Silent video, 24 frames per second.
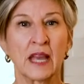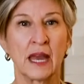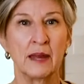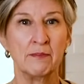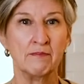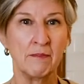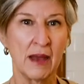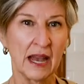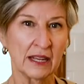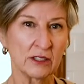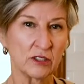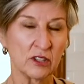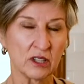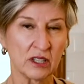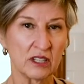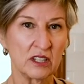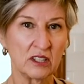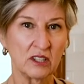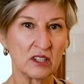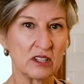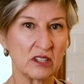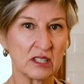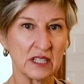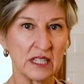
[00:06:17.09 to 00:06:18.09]
and
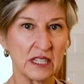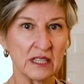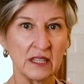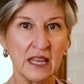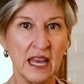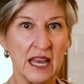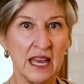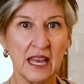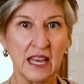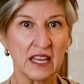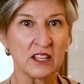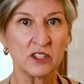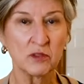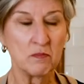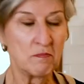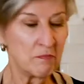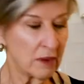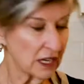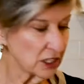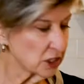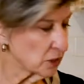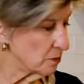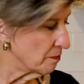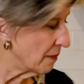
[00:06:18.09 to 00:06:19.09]
Mexican cooking, is
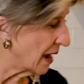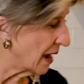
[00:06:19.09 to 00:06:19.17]
much